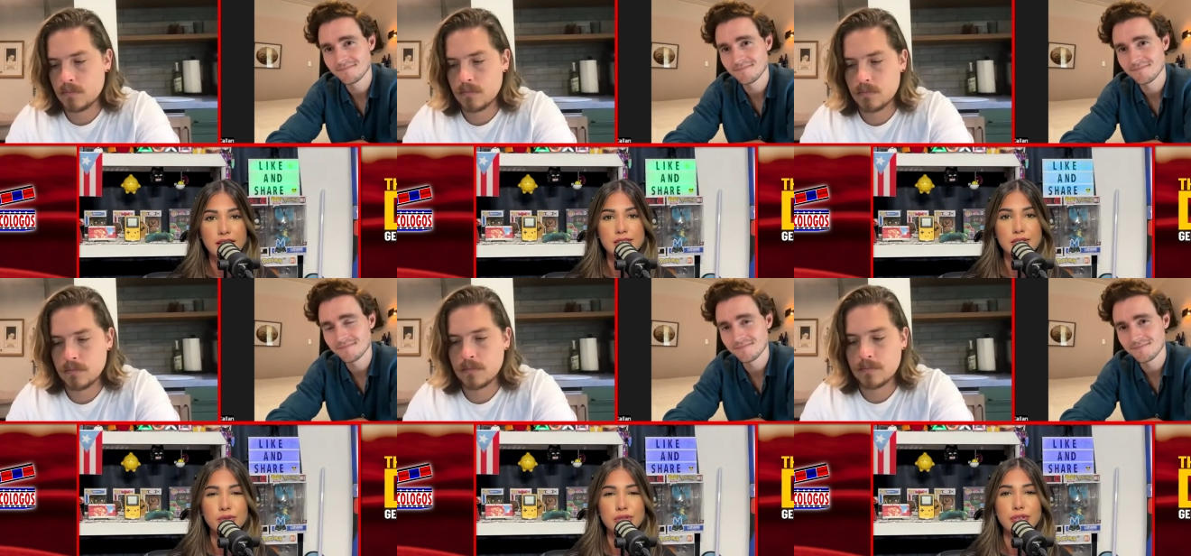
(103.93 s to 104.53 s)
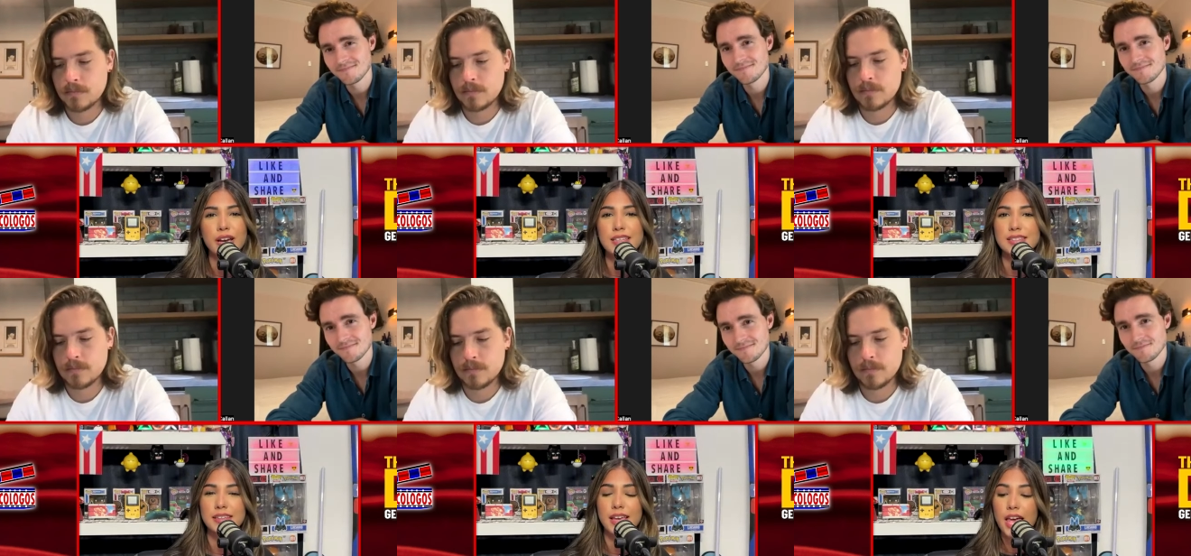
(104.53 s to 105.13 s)
Speaker 1: So do you guys
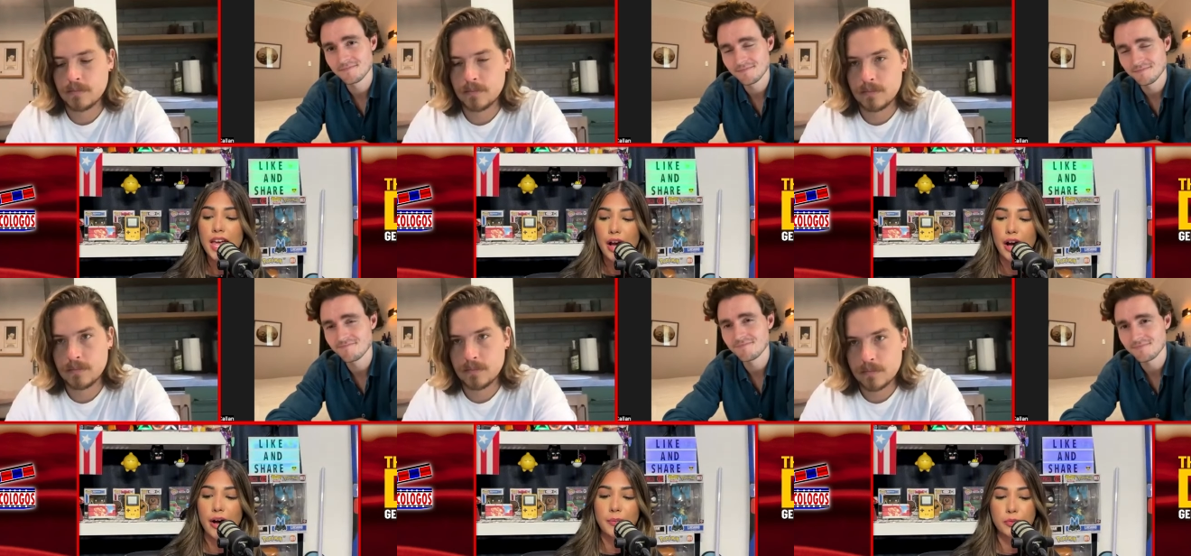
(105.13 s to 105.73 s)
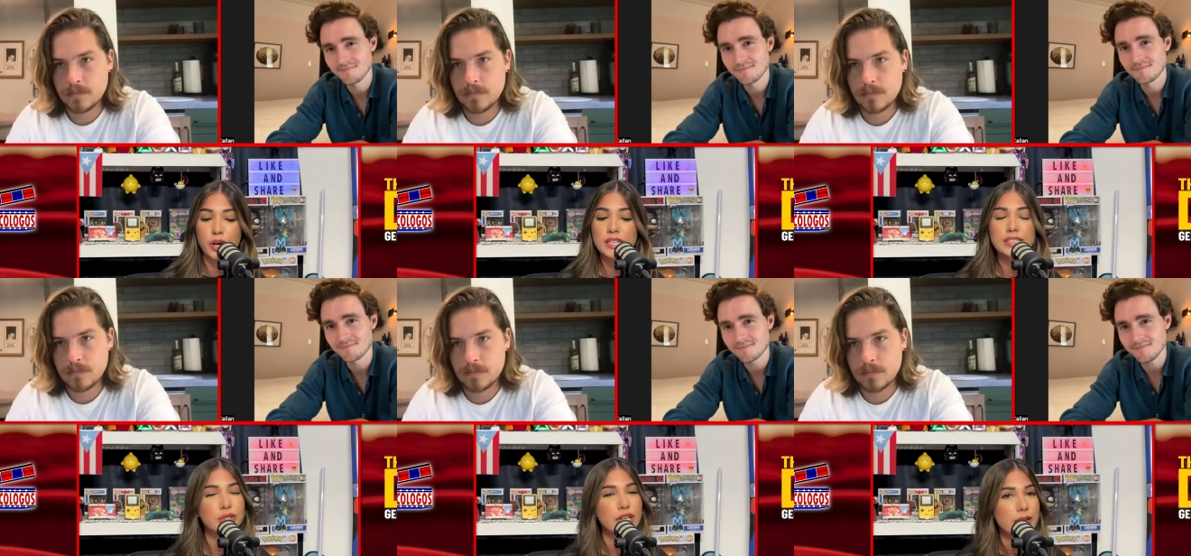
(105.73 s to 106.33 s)
um wanted
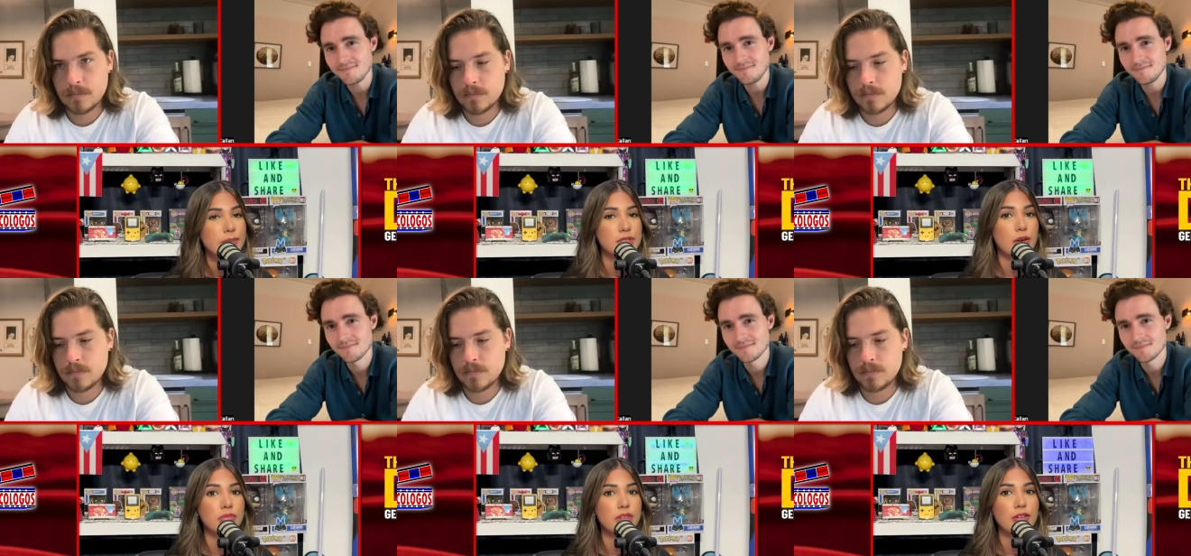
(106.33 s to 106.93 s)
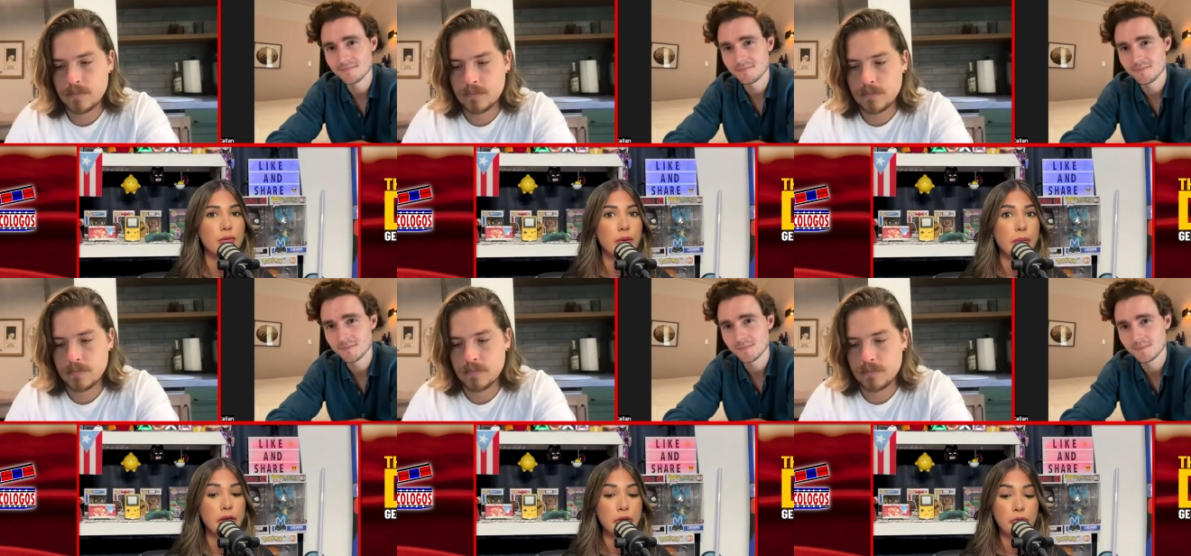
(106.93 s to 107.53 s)
to keep something or maybe
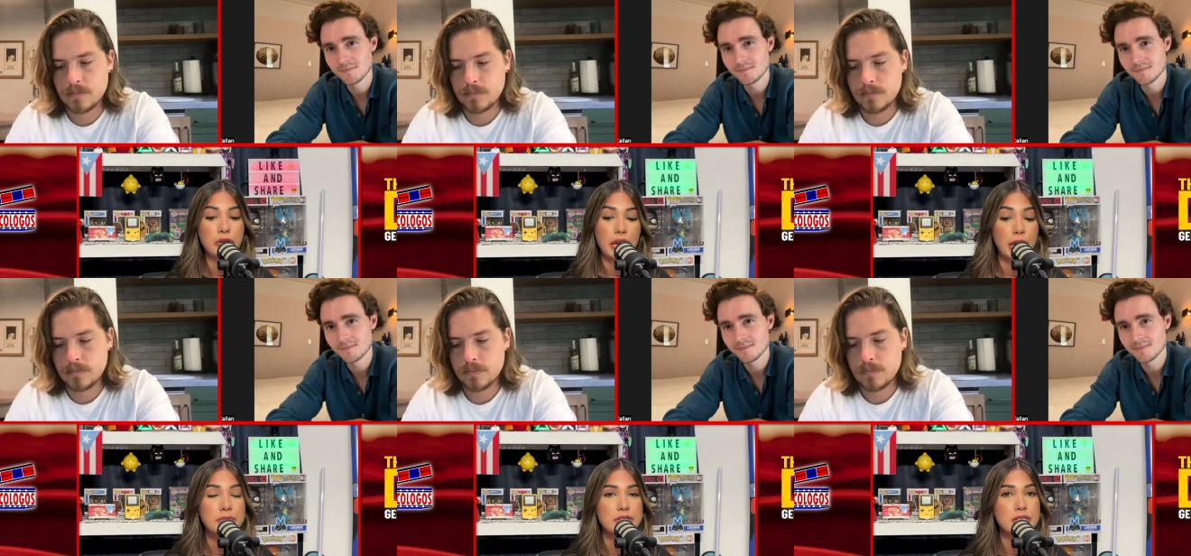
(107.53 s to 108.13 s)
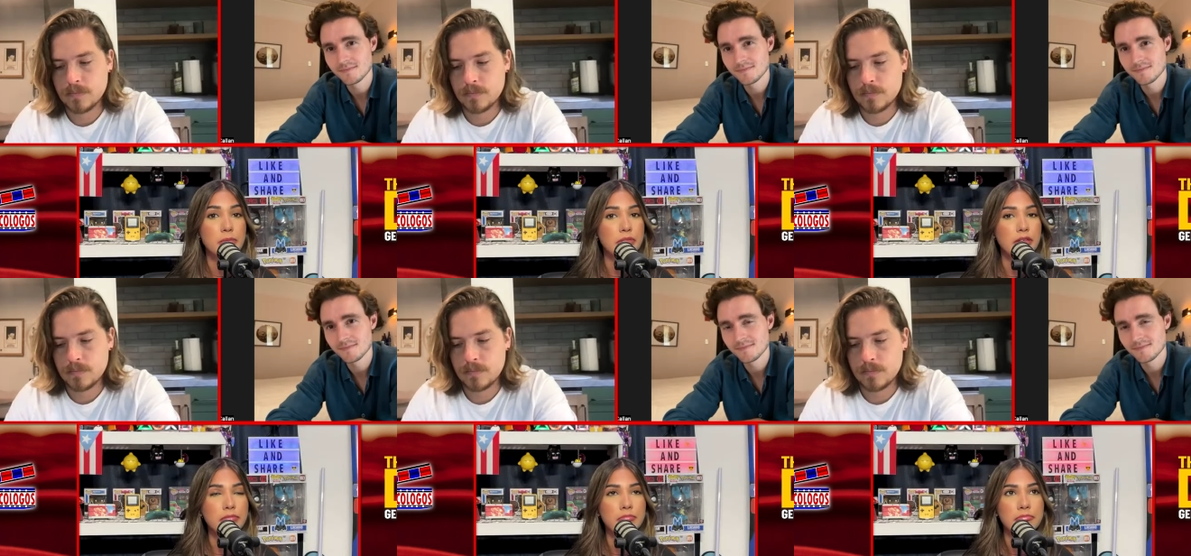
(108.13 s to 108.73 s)
you kept something?